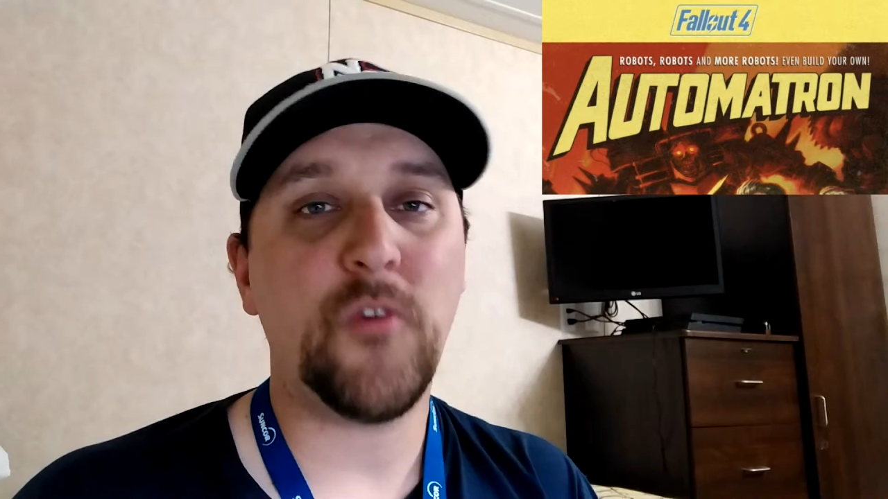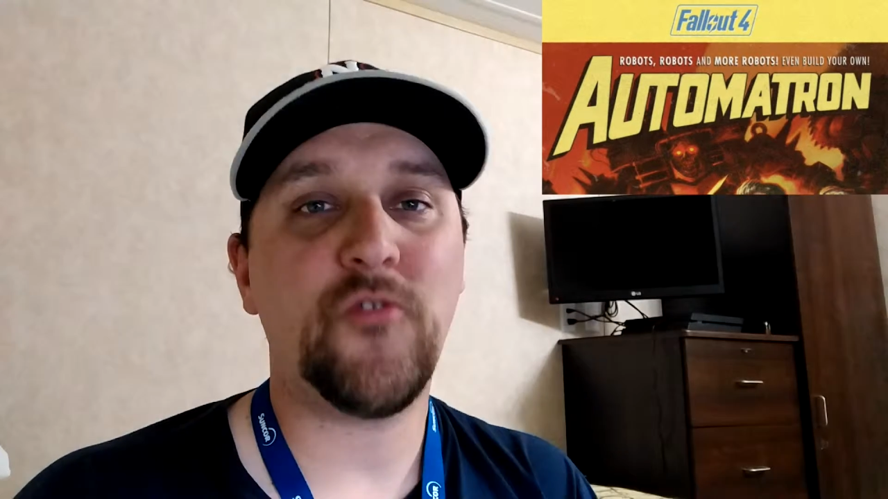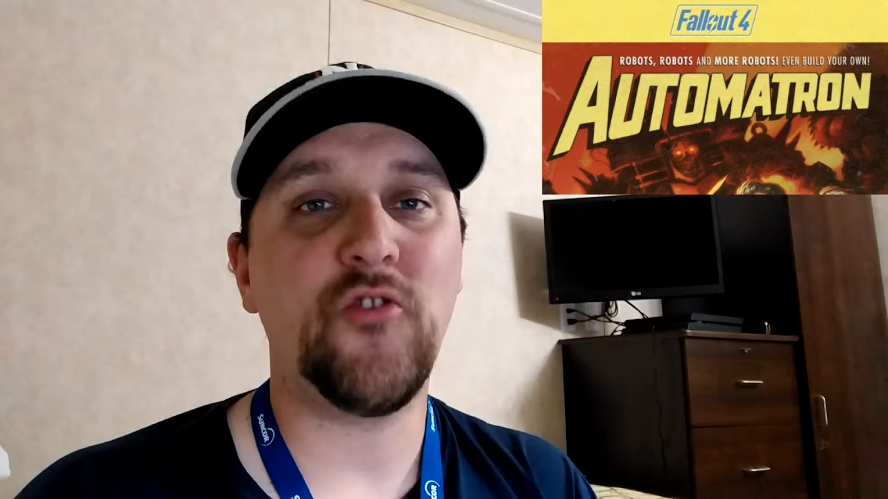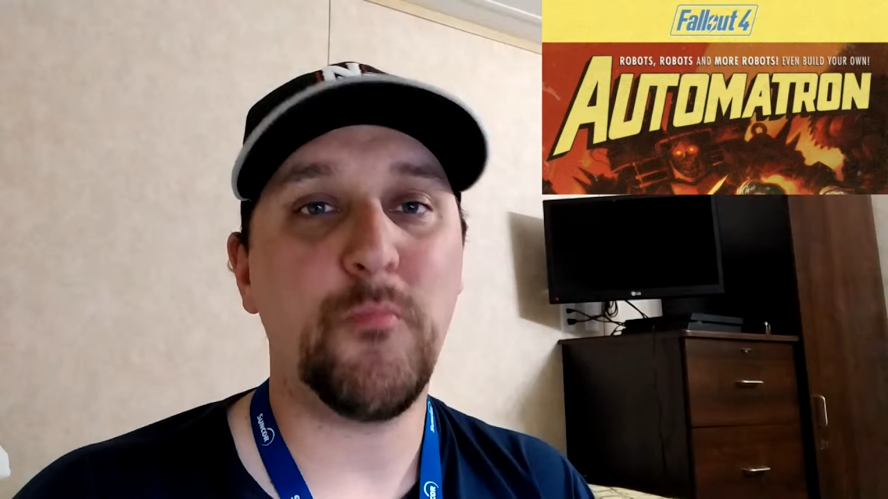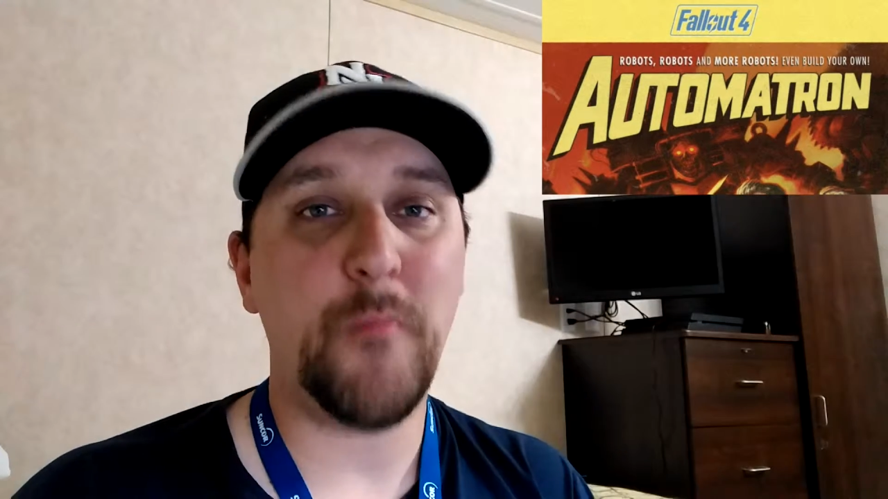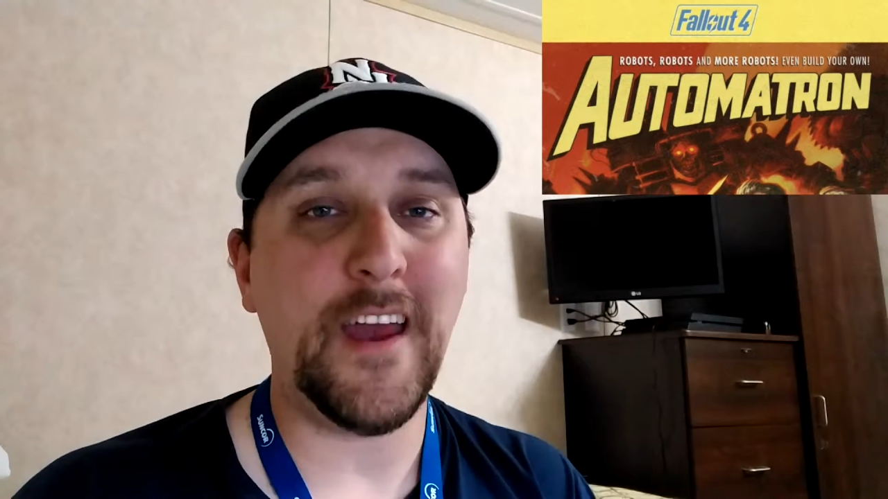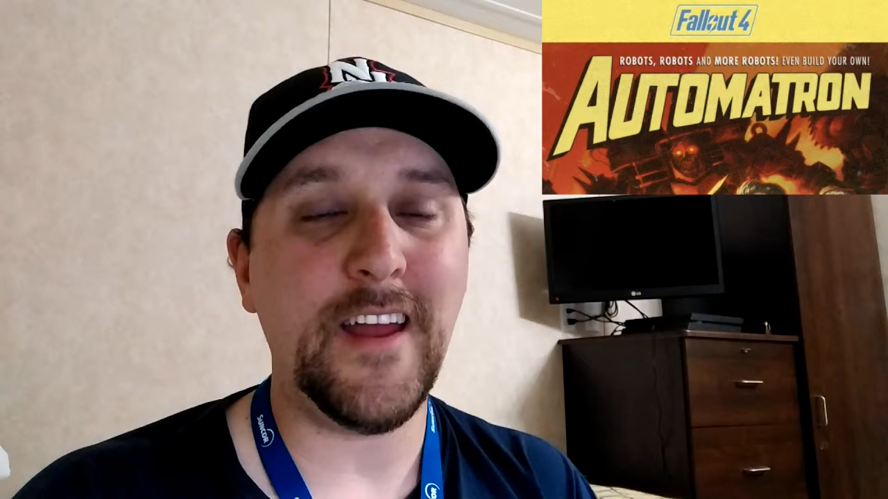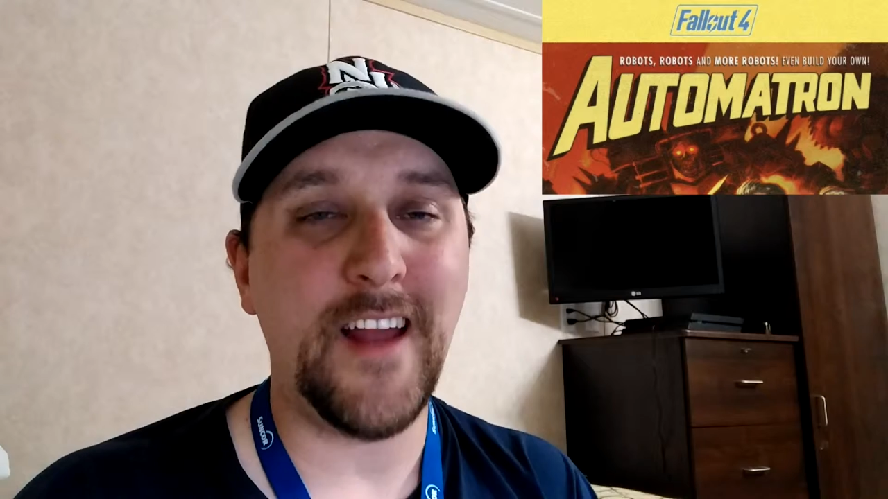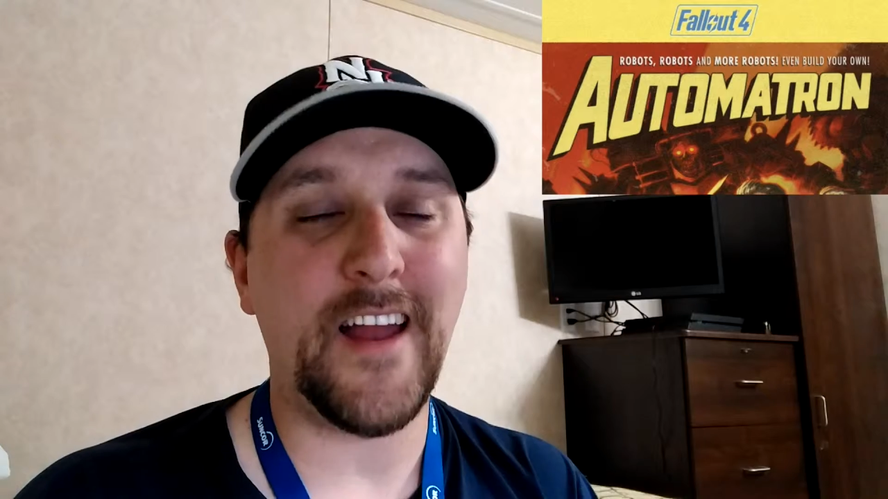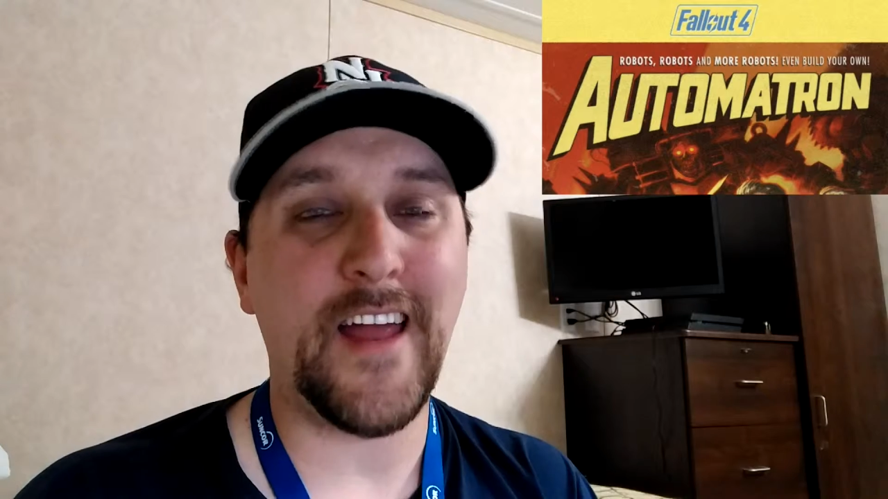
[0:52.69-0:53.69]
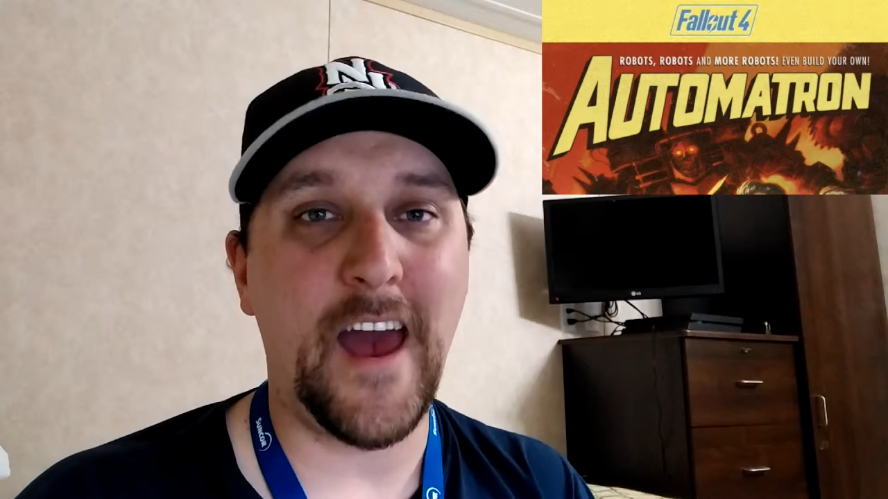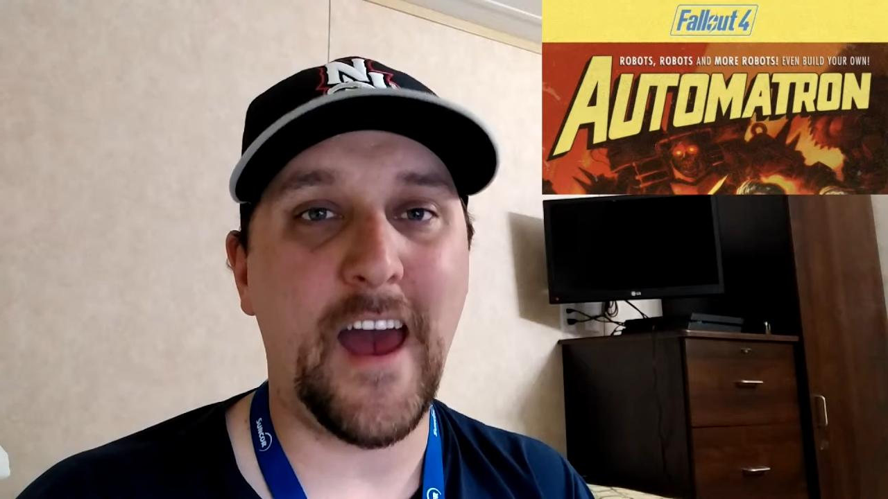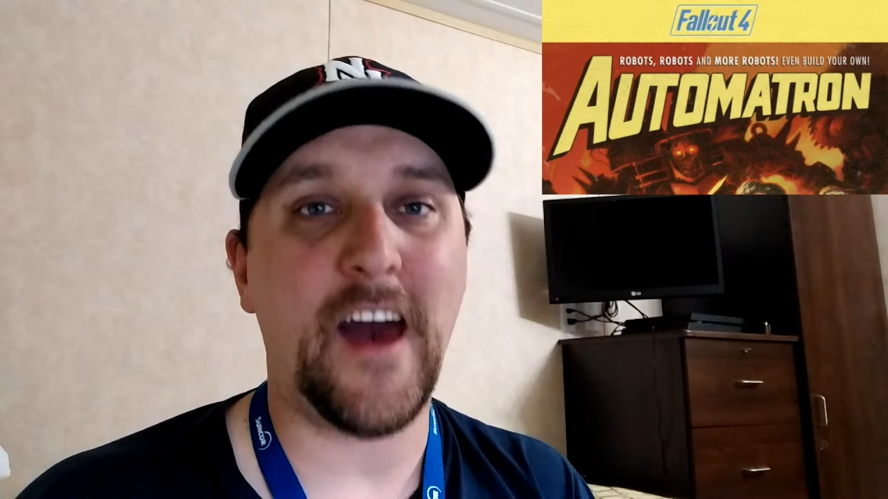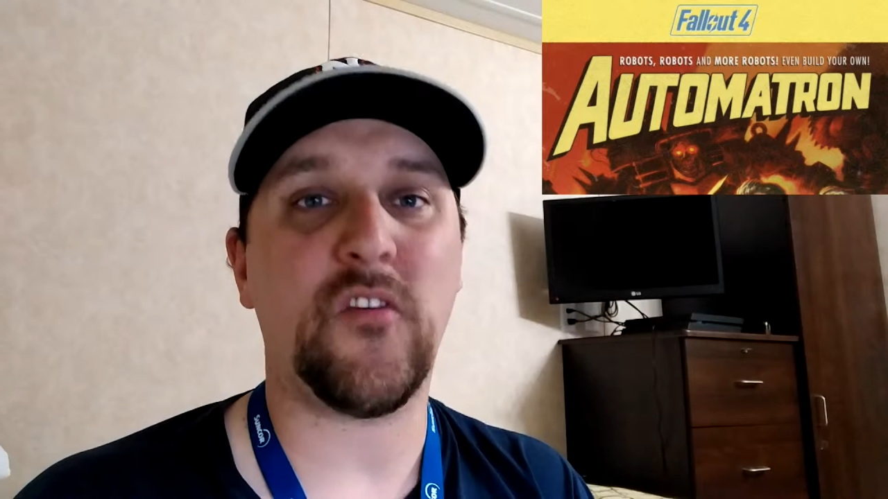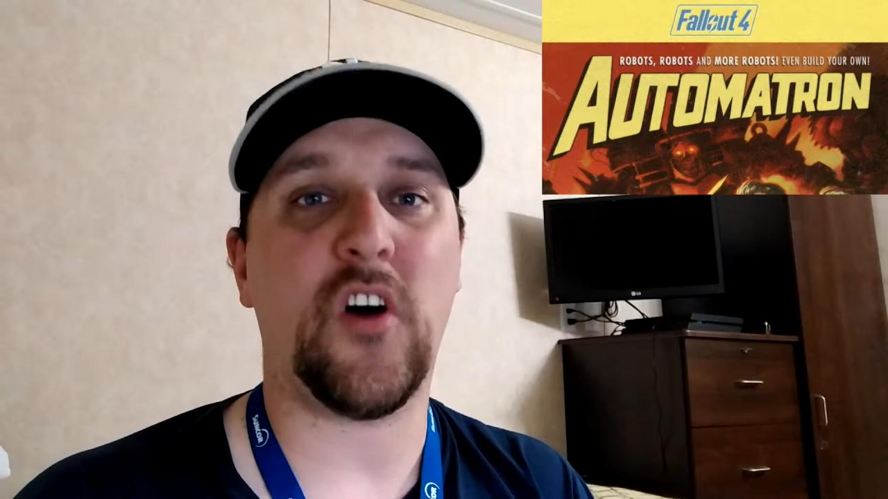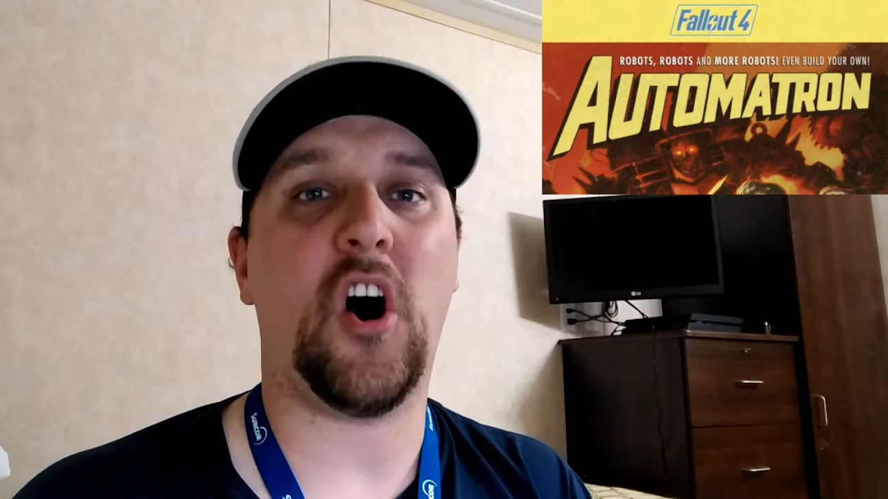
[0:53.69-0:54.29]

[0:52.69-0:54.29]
which you may not have